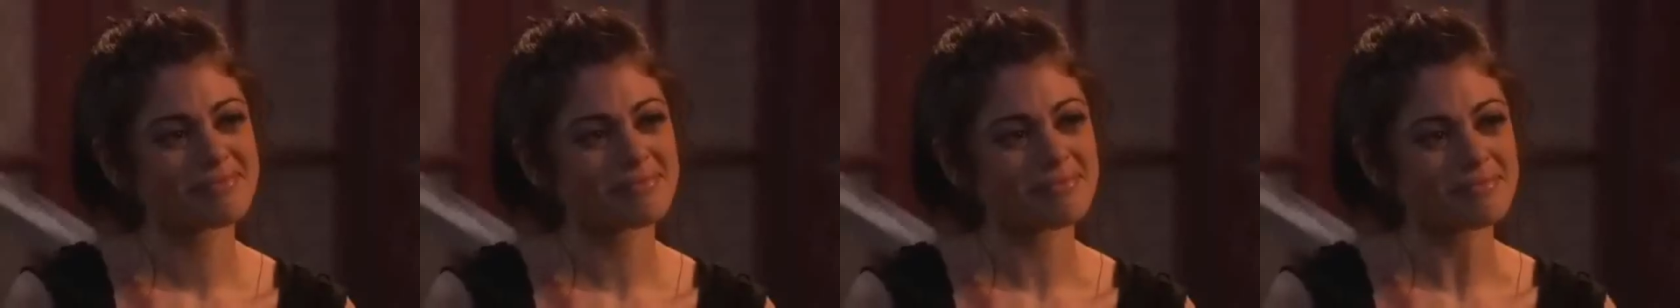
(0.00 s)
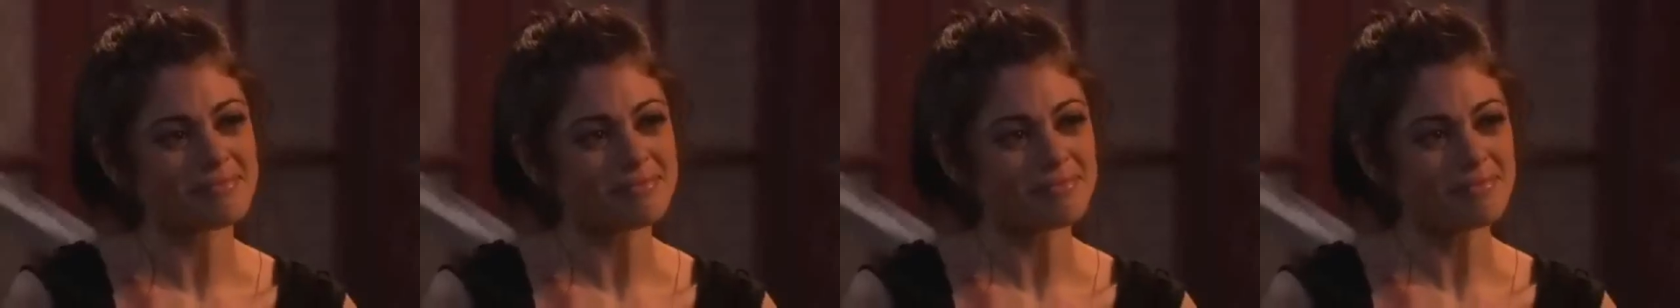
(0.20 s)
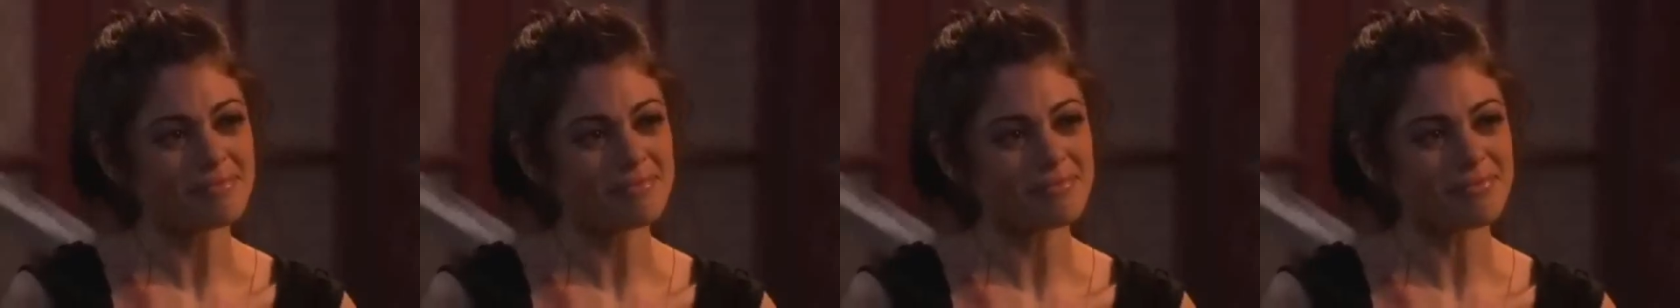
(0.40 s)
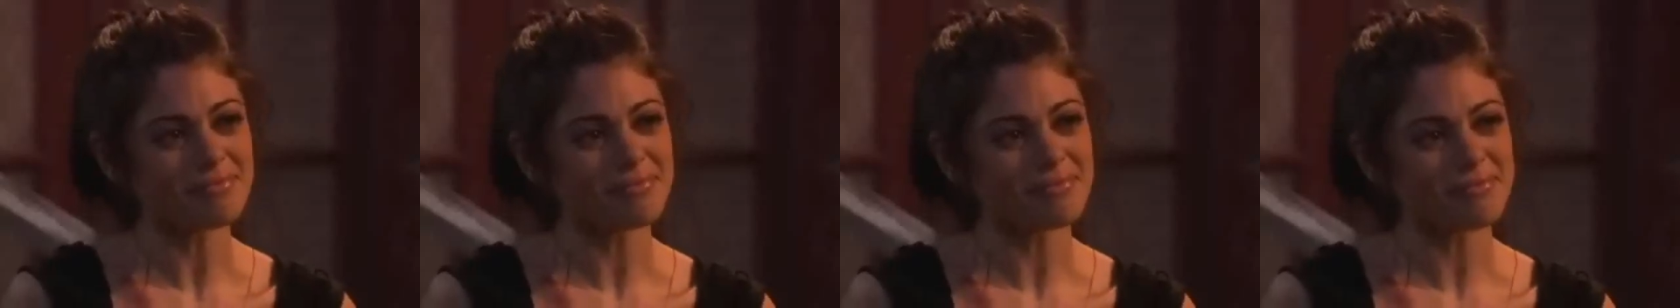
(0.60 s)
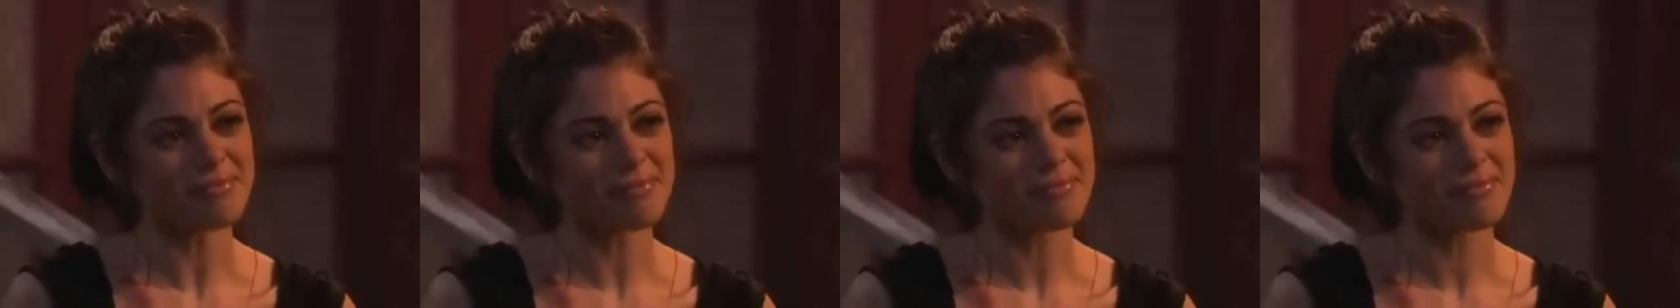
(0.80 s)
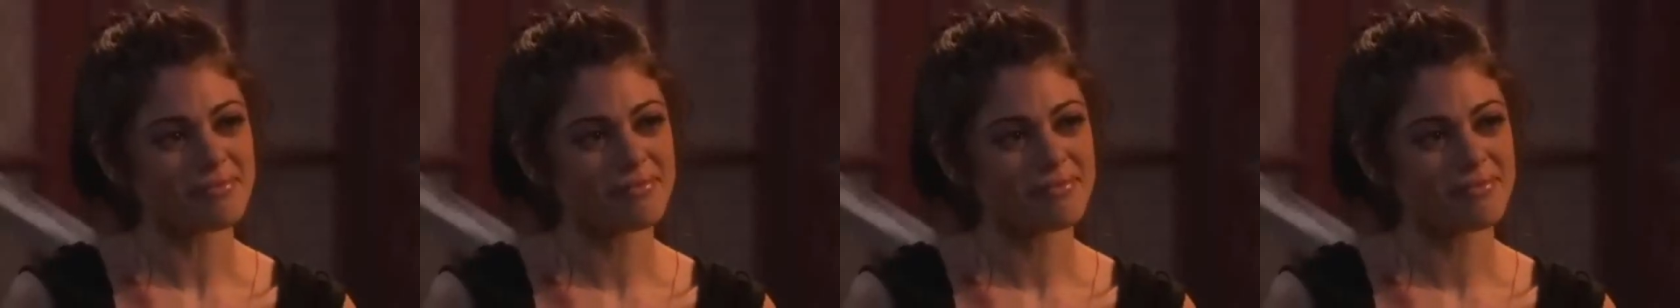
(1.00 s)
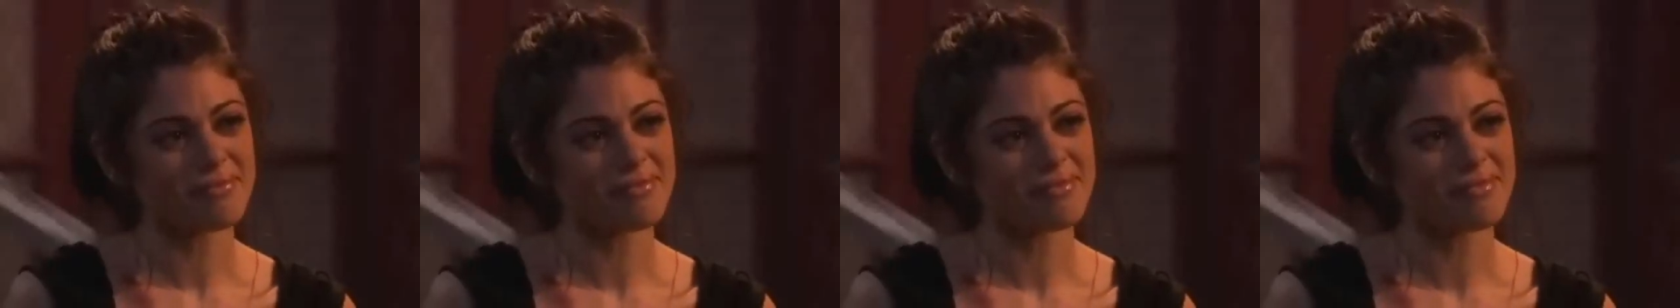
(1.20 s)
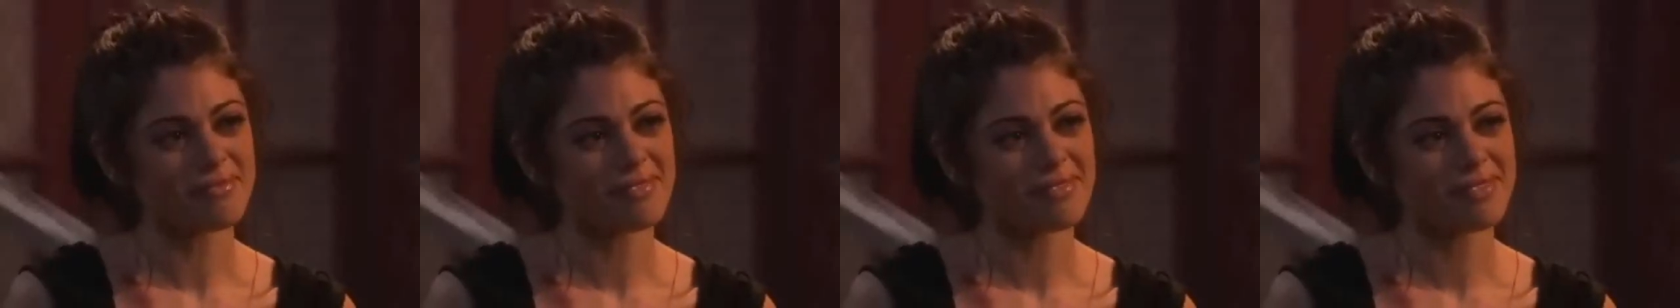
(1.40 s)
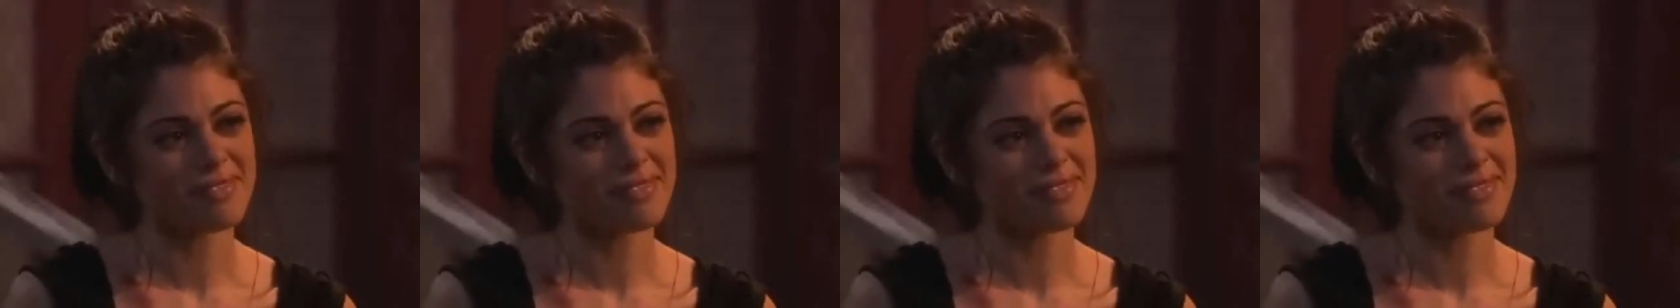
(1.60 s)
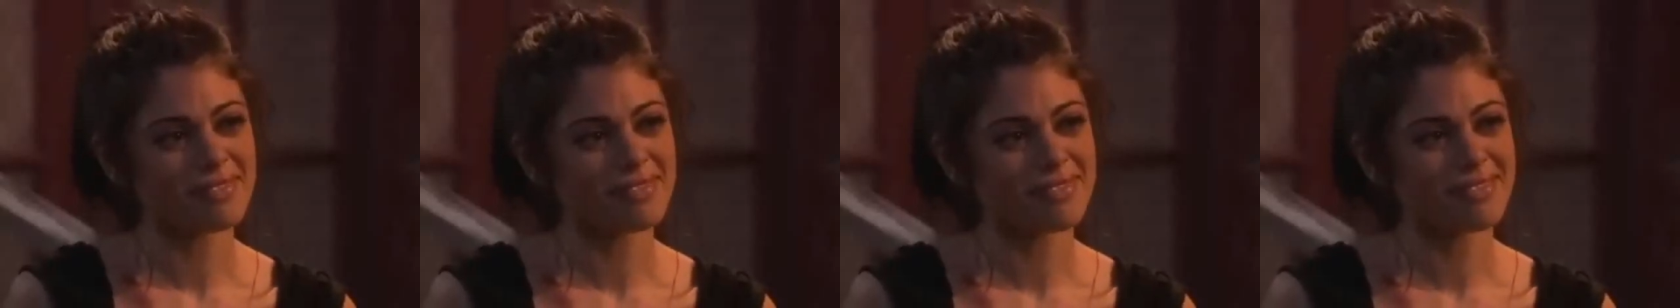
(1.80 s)
the life that was laid
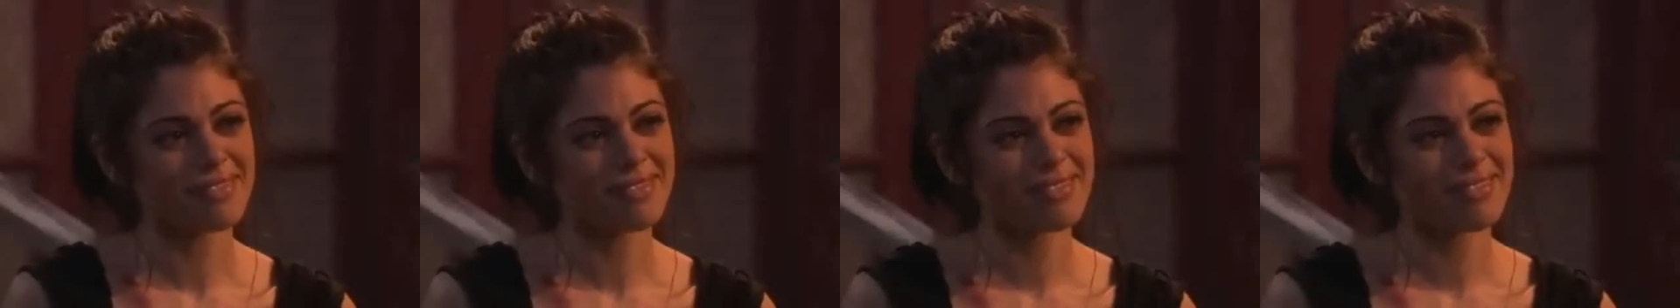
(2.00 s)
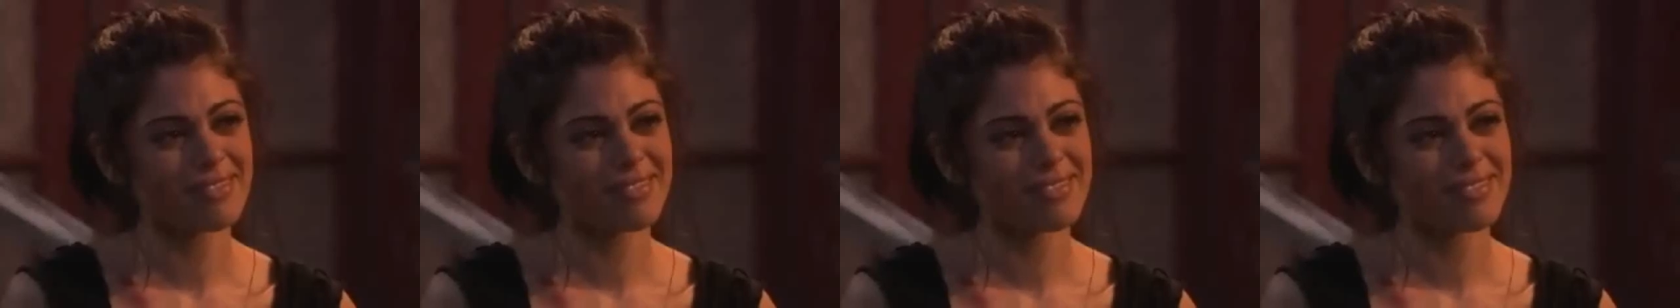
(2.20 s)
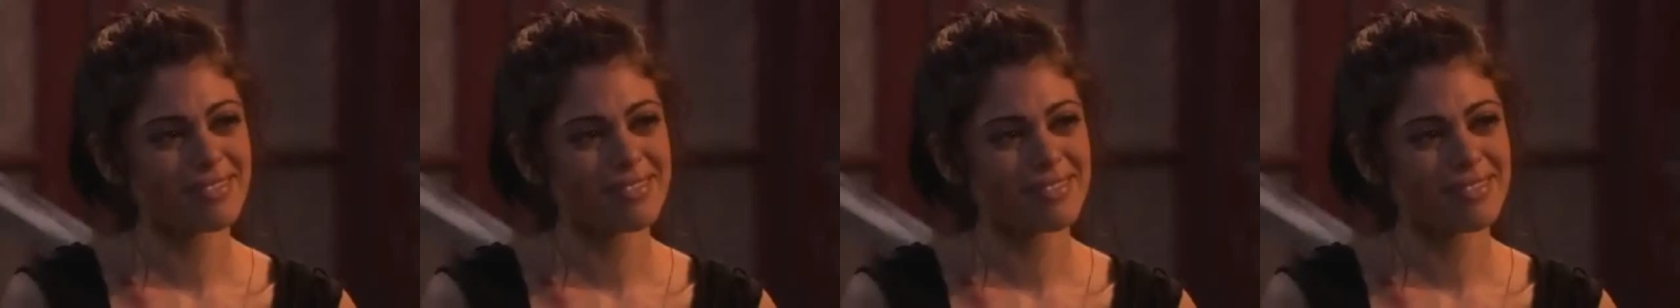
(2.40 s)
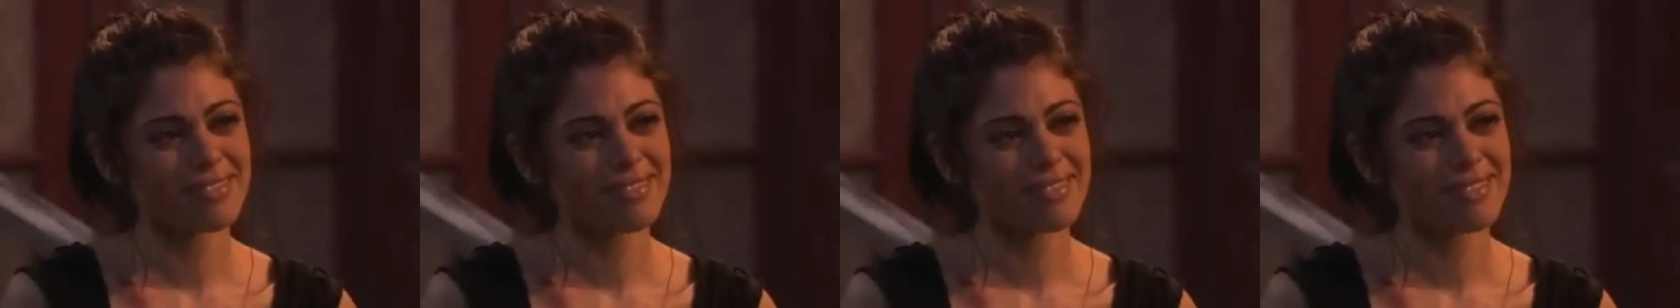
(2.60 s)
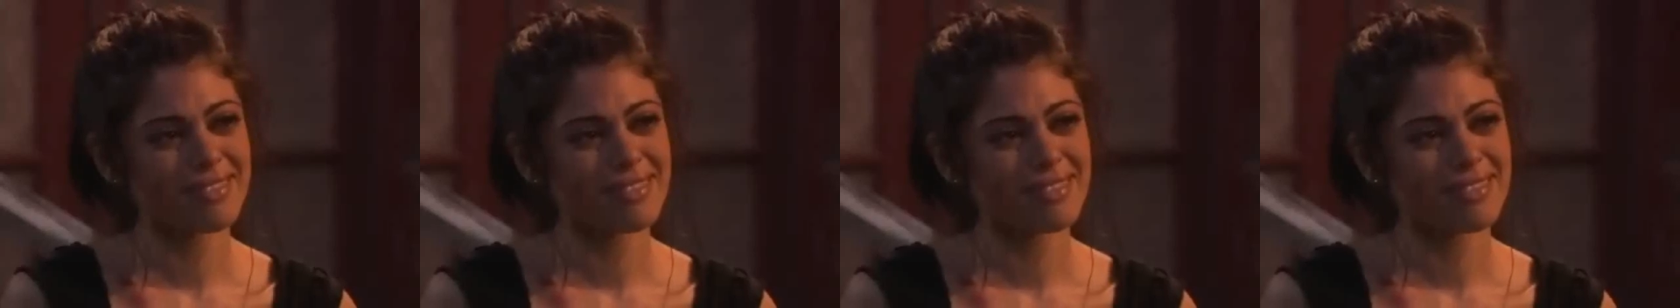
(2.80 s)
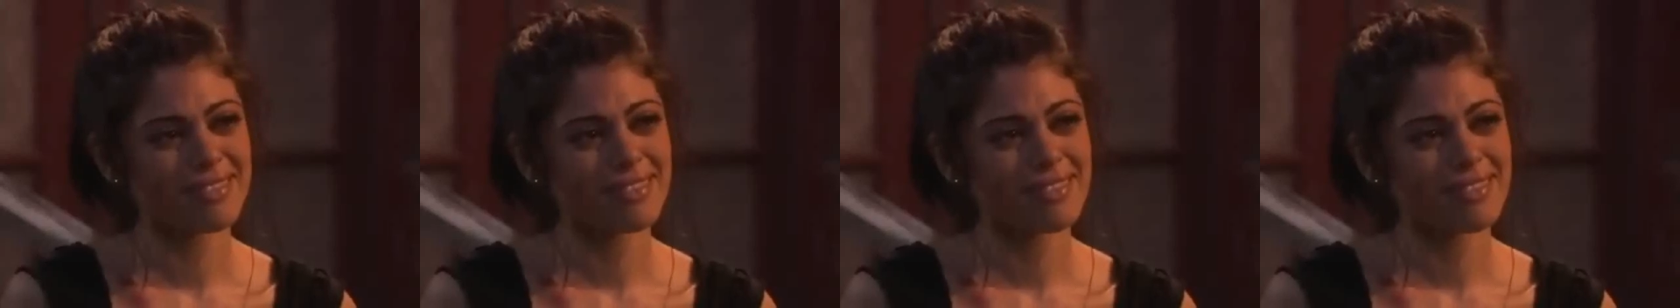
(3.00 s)
out in front of me, you showed me that